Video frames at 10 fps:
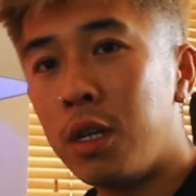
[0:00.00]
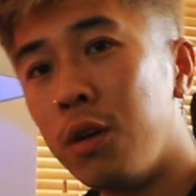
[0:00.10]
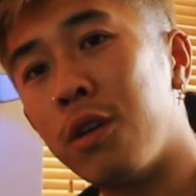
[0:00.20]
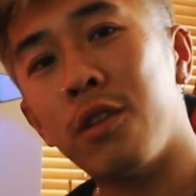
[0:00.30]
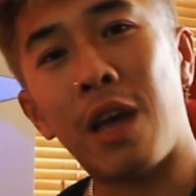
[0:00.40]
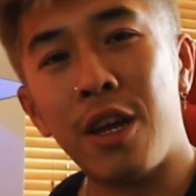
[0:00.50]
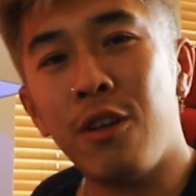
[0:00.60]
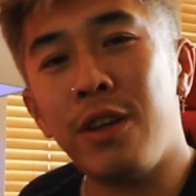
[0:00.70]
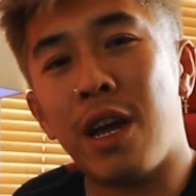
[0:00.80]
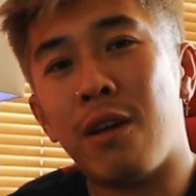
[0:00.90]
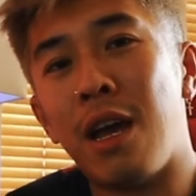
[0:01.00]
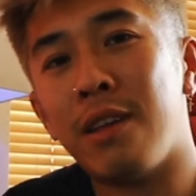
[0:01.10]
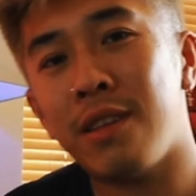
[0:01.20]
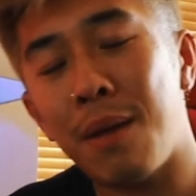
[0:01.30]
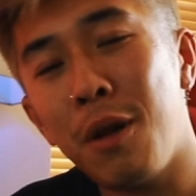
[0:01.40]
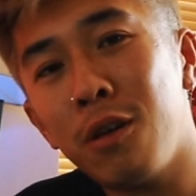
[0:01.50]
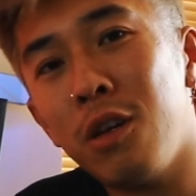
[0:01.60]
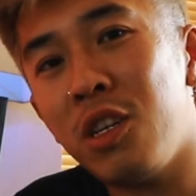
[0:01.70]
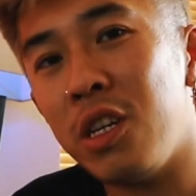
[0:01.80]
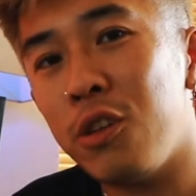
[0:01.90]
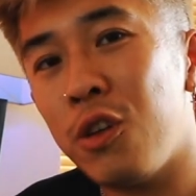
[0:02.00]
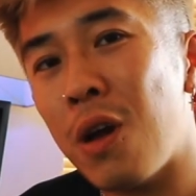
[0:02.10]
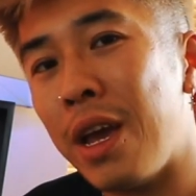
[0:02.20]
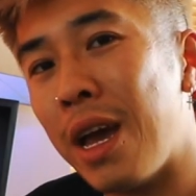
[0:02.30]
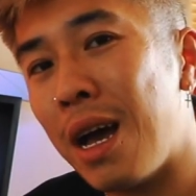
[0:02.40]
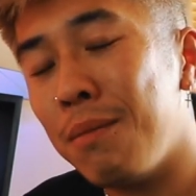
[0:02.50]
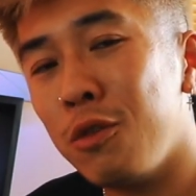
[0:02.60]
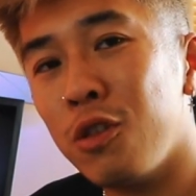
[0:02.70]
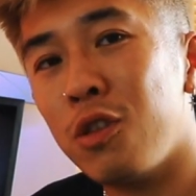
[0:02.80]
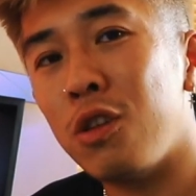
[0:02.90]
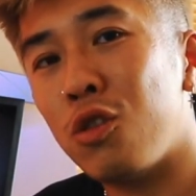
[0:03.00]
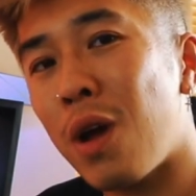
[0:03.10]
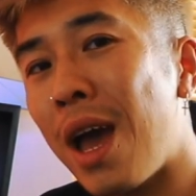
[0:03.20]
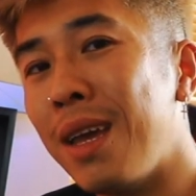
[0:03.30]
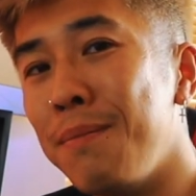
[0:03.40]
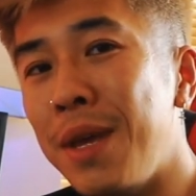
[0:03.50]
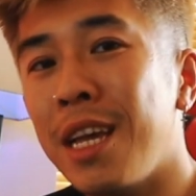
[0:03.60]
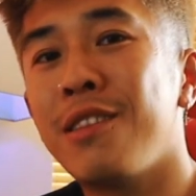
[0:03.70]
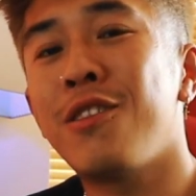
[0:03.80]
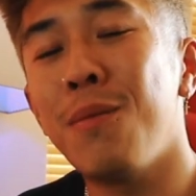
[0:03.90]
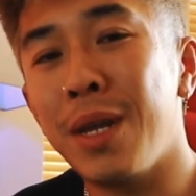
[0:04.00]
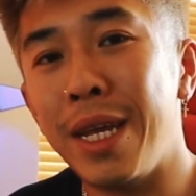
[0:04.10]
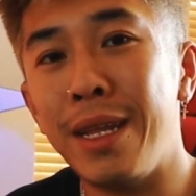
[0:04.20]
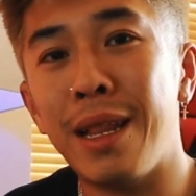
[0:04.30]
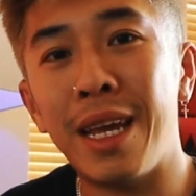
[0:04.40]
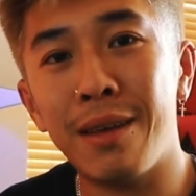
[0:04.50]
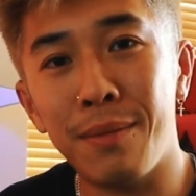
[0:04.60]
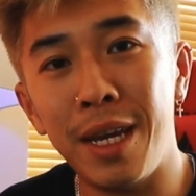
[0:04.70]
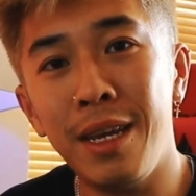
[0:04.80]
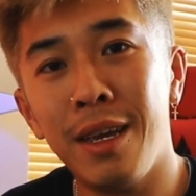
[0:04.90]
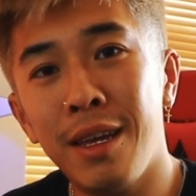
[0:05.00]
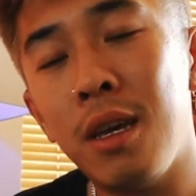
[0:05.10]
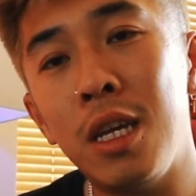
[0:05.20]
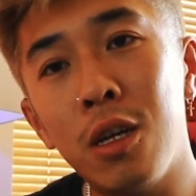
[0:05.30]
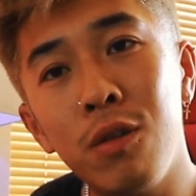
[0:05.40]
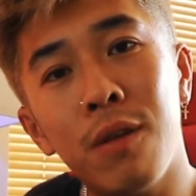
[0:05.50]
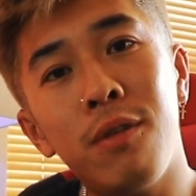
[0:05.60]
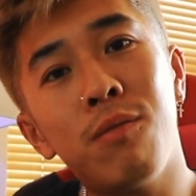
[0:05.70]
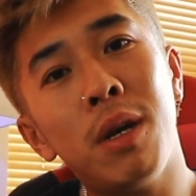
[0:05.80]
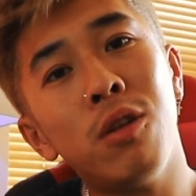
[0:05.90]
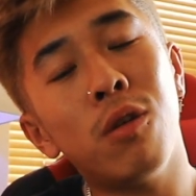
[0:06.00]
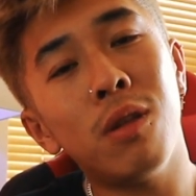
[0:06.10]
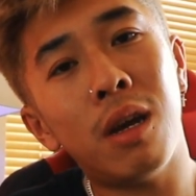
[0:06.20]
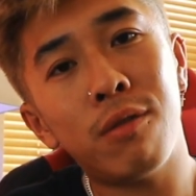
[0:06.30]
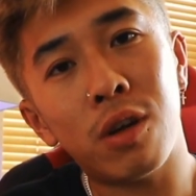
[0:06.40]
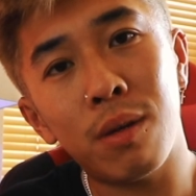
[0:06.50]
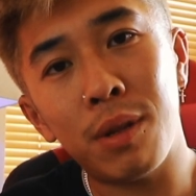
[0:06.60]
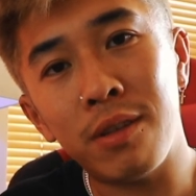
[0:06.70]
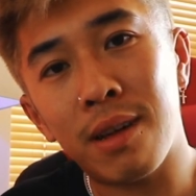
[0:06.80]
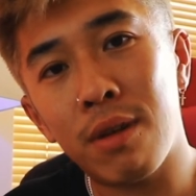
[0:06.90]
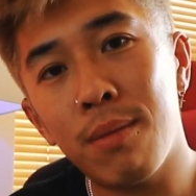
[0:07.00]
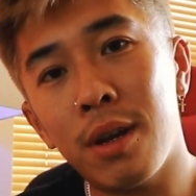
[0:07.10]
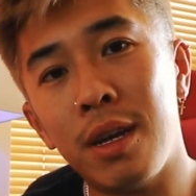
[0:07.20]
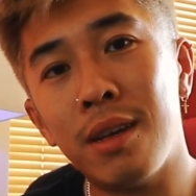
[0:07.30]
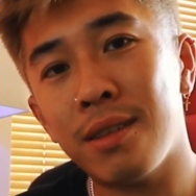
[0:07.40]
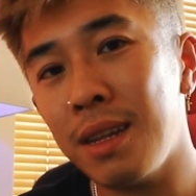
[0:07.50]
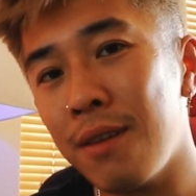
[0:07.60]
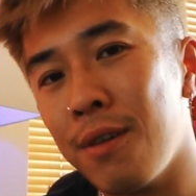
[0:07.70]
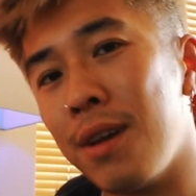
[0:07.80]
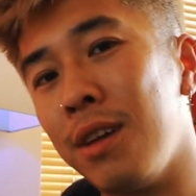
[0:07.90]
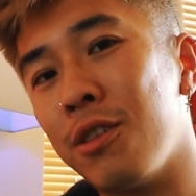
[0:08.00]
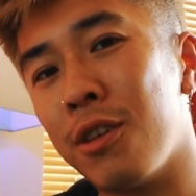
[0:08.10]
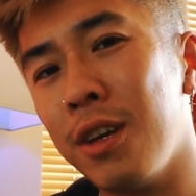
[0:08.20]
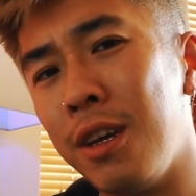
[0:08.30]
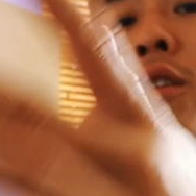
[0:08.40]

You know, because I couldn't care less. I'm not gonna change who I am just to try and make somebody like me. You know, if you spend your whole life trying to please everybody, it's a never-ending journey.